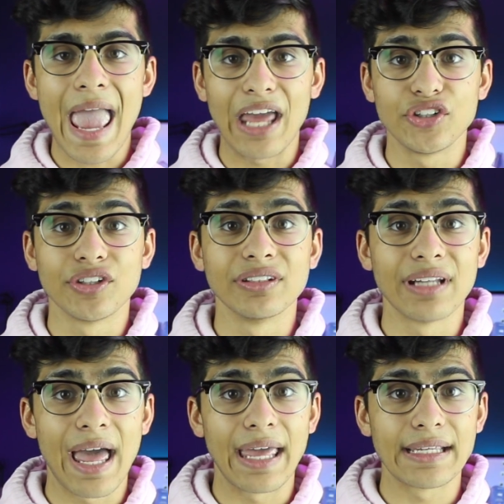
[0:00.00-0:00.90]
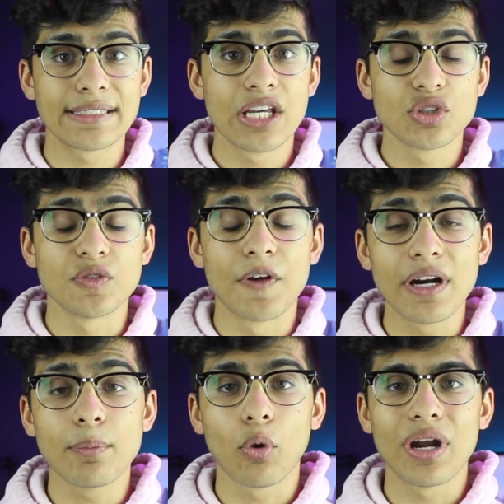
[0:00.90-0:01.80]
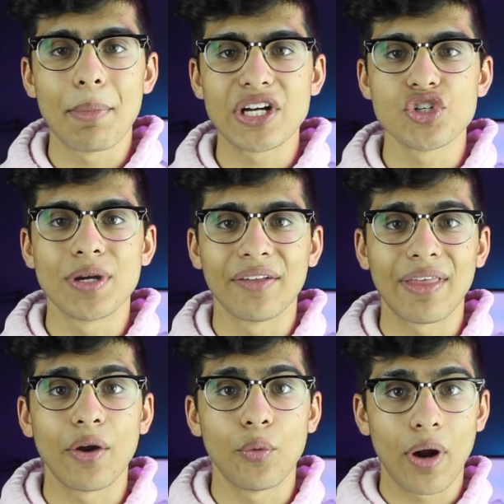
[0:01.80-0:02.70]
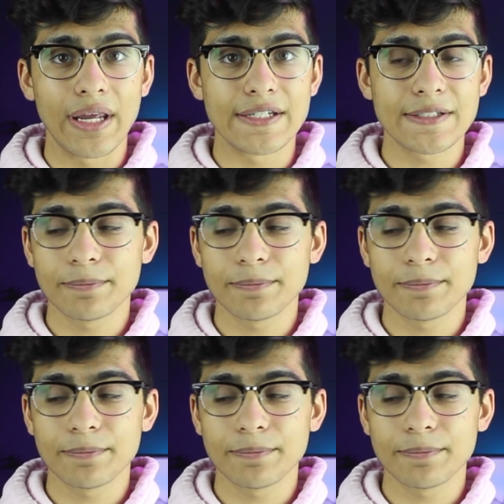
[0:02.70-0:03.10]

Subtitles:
and your legs. So it's very important to make sure you get that right.